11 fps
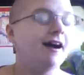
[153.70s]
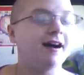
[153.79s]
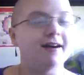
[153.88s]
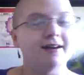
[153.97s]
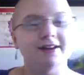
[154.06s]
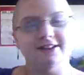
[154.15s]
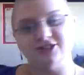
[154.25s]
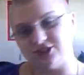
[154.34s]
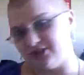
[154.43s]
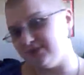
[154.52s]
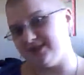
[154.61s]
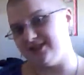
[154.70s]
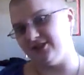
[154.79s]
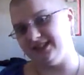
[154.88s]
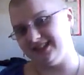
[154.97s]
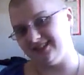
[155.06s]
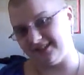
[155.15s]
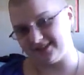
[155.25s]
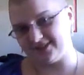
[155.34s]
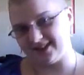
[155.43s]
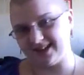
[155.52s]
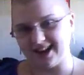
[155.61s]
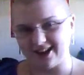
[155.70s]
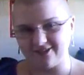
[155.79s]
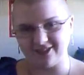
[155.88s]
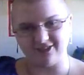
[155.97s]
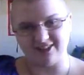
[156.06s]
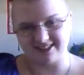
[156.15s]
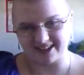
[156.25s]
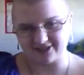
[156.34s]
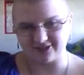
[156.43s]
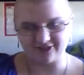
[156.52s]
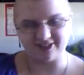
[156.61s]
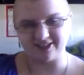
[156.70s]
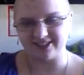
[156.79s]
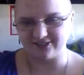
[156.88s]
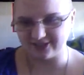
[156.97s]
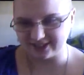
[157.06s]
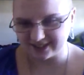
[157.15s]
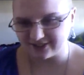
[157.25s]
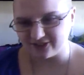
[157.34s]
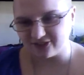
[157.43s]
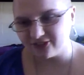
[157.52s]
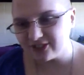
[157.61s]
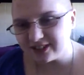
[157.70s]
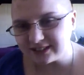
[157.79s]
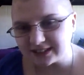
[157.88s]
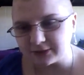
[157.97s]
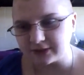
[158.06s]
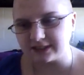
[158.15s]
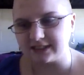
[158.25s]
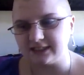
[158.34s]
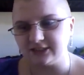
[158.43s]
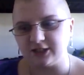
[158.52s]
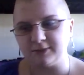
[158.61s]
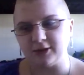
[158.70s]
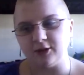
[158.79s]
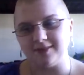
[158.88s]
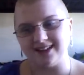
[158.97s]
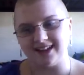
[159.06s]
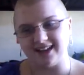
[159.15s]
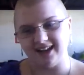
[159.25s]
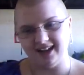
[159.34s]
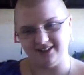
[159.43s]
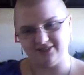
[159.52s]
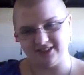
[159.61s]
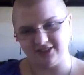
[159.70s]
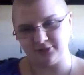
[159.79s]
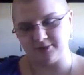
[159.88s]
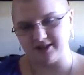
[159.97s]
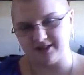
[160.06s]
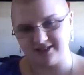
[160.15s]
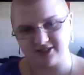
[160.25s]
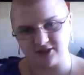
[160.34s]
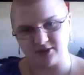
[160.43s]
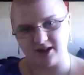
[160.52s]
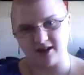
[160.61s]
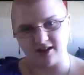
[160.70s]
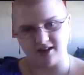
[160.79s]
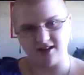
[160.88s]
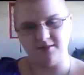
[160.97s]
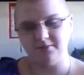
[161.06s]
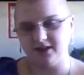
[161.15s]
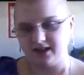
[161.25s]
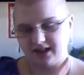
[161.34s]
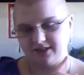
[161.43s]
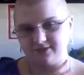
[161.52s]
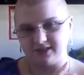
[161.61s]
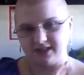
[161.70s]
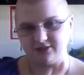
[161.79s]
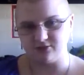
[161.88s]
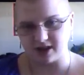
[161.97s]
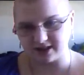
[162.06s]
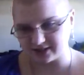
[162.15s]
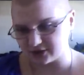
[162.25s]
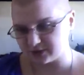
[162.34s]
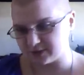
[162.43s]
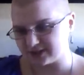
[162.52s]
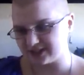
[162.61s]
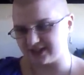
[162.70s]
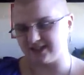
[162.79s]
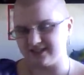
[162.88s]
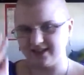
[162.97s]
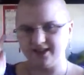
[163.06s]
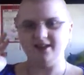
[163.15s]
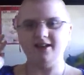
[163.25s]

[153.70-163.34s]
I should be going to class right now, otherwise I would really, really, really want to sing a song, but oh my god, I have like three minutes, so I'm gonna have to let you guys go, especially because